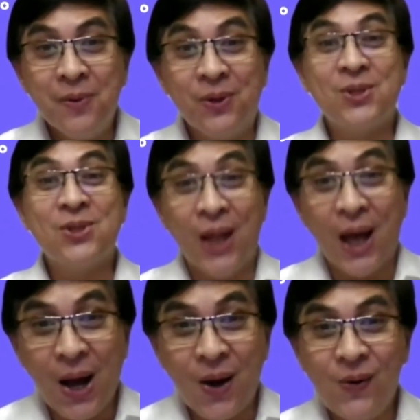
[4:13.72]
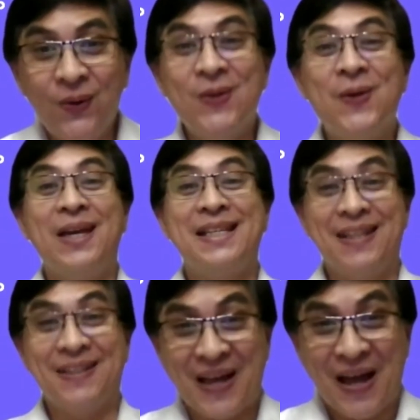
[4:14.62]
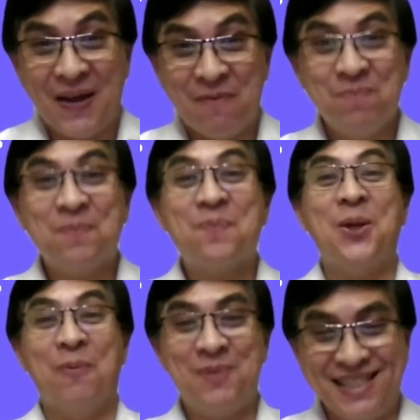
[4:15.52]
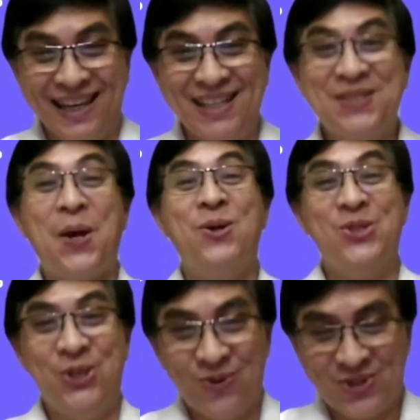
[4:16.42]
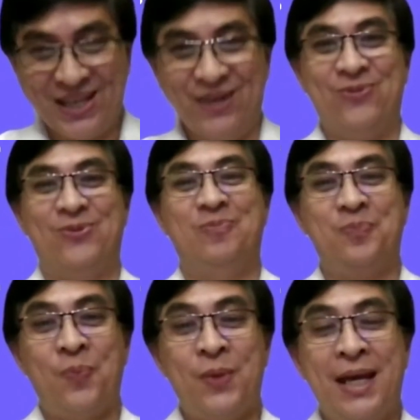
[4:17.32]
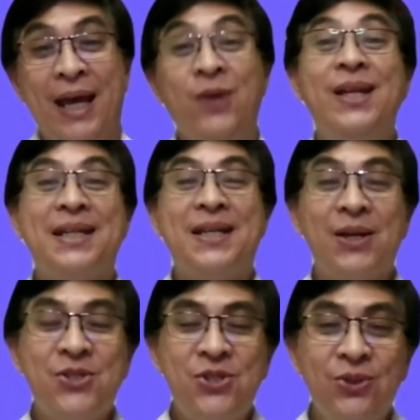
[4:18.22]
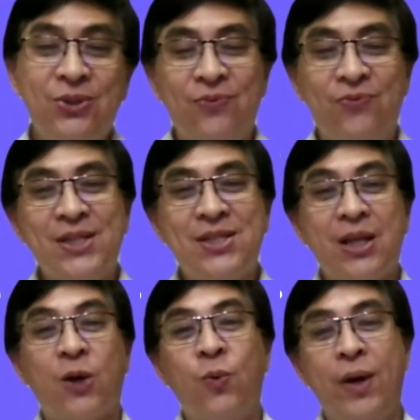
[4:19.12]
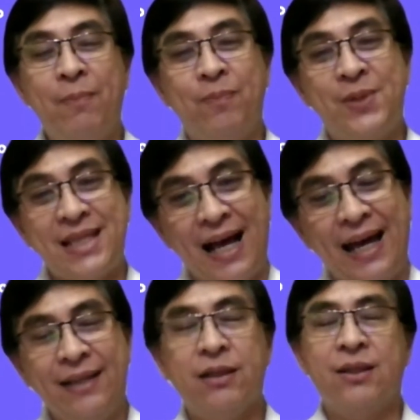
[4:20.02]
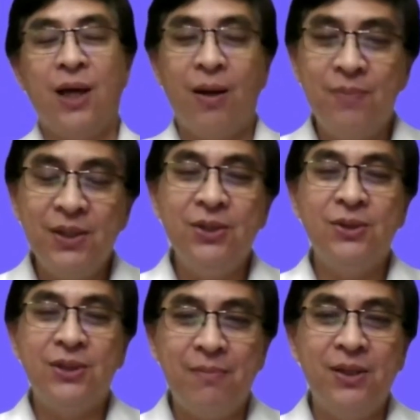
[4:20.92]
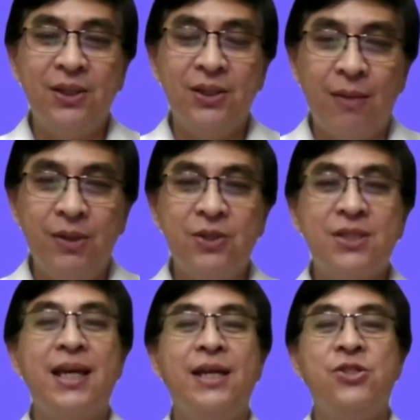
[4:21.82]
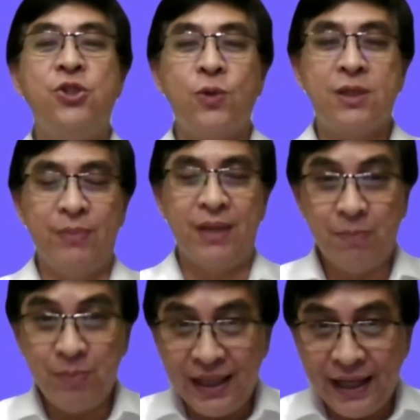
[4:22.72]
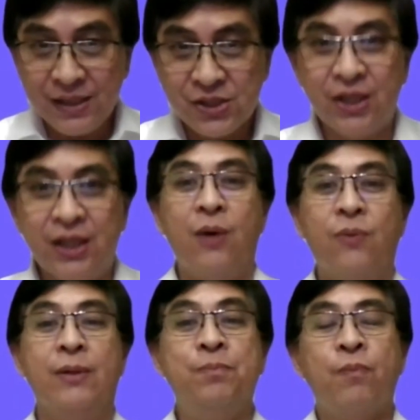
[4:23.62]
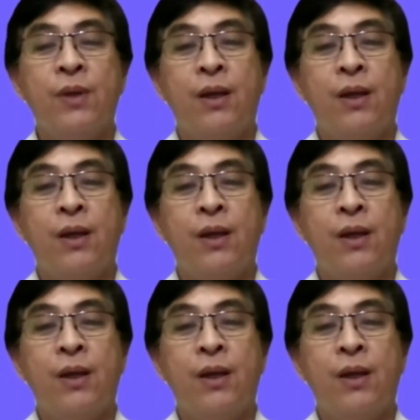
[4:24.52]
because now is the time of Saint Joseph. And we encourage you to visit our website www.saintjoseph.ph and our